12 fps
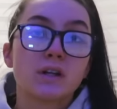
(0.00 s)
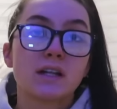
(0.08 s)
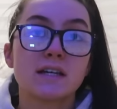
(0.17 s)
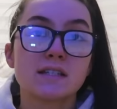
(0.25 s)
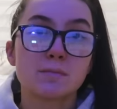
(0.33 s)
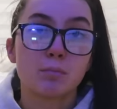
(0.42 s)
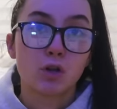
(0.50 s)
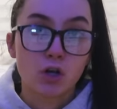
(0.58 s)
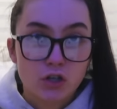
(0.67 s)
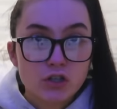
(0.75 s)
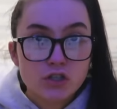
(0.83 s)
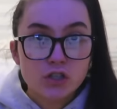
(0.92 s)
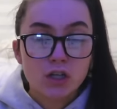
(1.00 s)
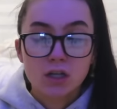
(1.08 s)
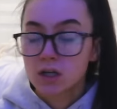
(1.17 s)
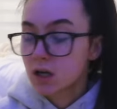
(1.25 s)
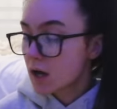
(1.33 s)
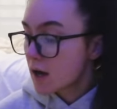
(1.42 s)
really splurge
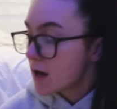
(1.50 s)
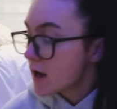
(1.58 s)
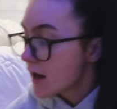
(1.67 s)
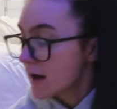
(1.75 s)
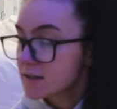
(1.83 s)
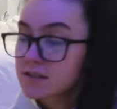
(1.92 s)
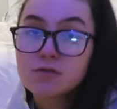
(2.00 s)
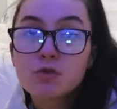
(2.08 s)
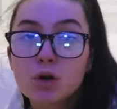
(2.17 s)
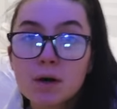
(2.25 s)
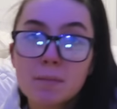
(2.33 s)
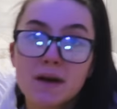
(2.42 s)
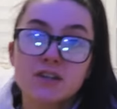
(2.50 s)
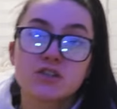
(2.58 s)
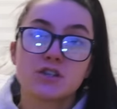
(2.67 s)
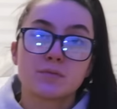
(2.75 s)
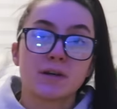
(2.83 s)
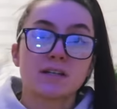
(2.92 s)
at Sephora much
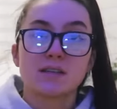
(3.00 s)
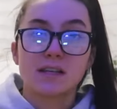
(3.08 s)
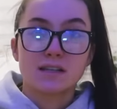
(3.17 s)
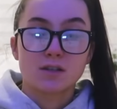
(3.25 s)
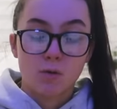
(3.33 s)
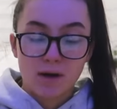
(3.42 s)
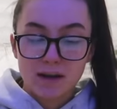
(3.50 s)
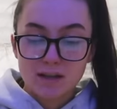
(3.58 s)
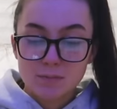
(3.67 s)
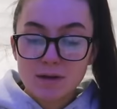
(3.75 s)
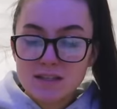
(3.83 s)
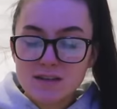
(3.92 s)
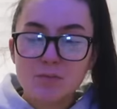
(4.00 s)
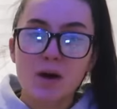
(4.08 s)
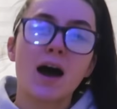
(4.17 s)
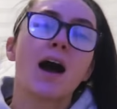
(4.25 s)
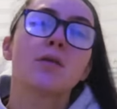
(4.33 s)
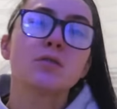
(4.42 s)
just because it is quite expensive,
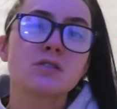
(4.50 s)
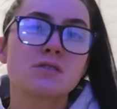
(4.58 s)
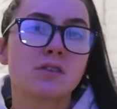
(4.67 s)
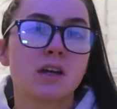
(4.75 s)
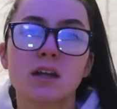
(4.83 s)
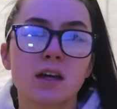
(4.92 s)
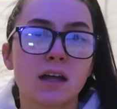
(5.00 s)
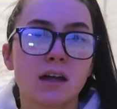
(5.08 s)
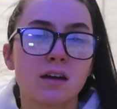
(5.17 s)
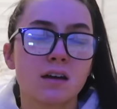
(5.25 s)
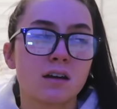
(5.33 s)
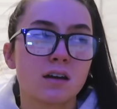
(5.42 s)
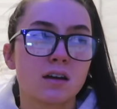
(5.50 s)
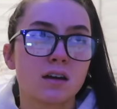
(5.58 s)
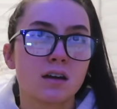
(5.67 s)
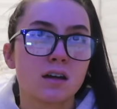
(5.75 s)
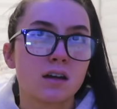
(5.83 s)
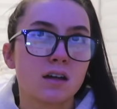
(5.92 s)
but I was feeling
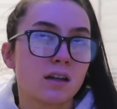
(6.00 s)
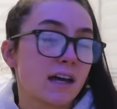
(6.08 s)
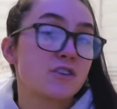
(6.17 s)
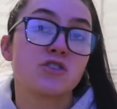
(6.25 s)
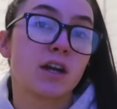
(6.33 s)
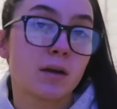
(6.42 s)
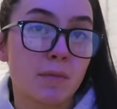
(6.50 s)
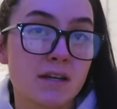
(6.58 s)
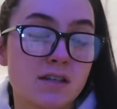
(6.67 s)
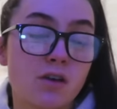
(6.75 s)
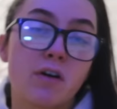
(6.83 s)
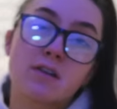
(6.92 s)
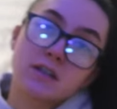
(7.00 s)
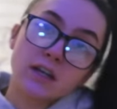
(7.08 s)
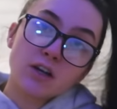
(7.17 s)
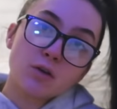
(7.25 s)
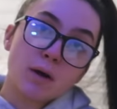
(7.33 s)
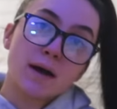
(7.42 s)
like treating myself. I was like,
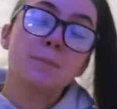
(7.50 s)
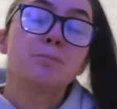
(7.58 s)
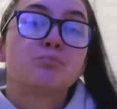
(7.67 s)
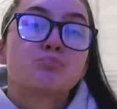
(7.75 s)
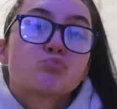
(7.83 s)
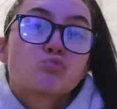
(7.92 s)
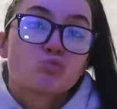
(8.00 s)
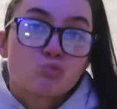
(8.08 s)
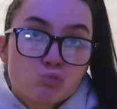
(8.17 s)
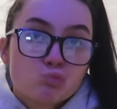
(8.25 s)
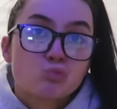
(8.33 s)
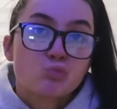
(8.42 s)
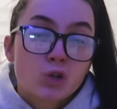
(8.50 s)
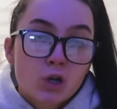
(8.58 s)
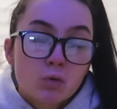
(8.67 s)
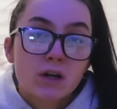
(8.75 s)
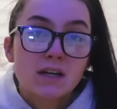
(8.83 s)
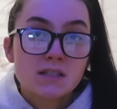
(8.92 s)
you know what,
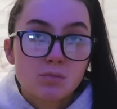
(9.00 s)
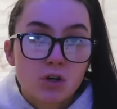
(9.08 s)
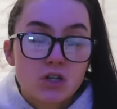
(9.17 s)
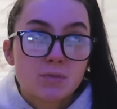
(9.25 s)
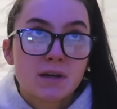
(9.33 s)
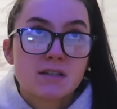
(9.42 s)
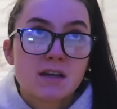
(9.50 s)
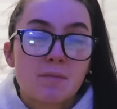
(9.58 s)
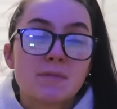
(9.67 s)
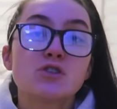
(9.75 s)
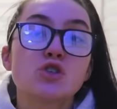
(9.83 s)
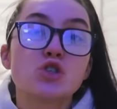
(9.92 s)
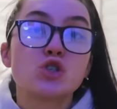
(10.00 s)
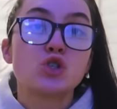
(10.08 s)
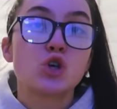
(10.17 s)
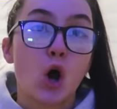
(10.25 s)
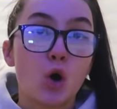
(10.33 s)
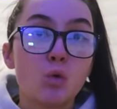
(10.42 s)
we're gonna splurge because I've been
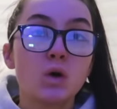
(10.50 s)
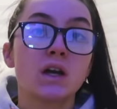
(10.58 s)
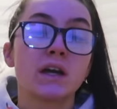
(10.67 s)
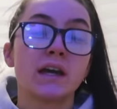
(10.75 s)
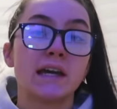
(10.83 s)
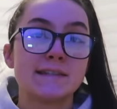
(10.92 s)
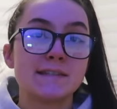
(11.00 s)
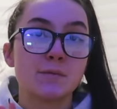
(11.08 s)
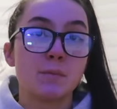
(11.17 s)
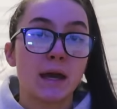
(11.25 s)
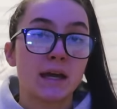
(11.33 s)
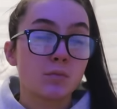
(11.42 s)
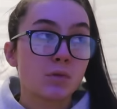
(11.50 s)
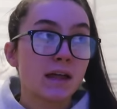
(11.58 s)
so into makeup